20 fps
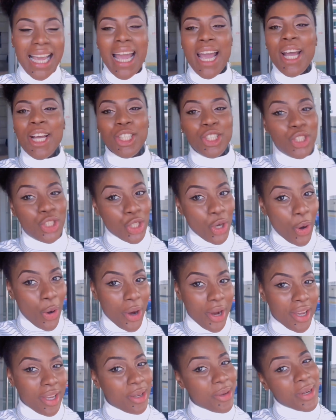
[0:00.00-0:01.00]

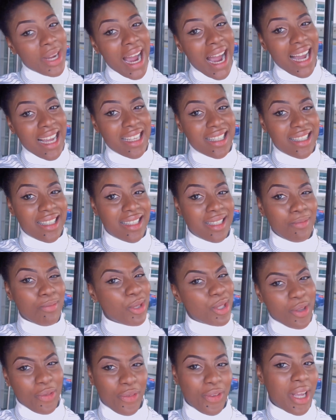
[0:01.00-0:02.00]
Joy. You guys, most
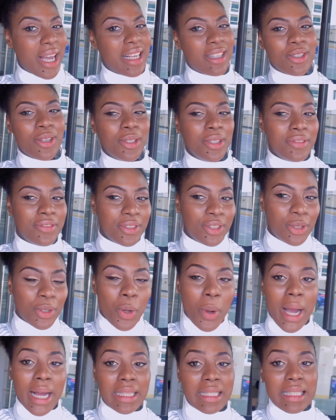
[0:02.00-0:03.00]
of you guys don't even know
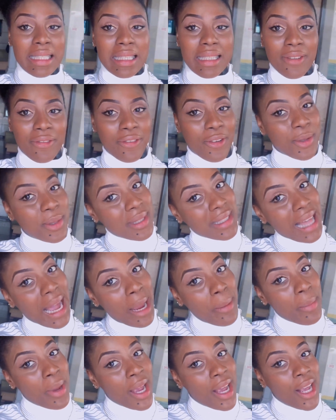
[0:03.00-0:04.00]
her. This is the first time
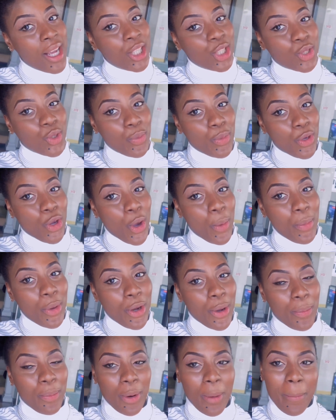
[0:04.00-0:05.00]
she'll be coming
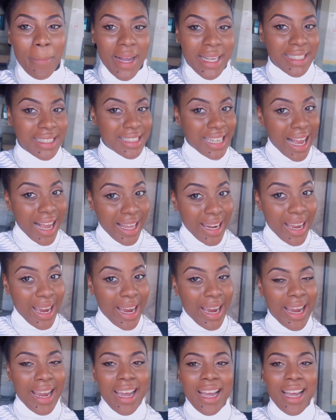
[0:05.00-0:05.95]
up on my channel.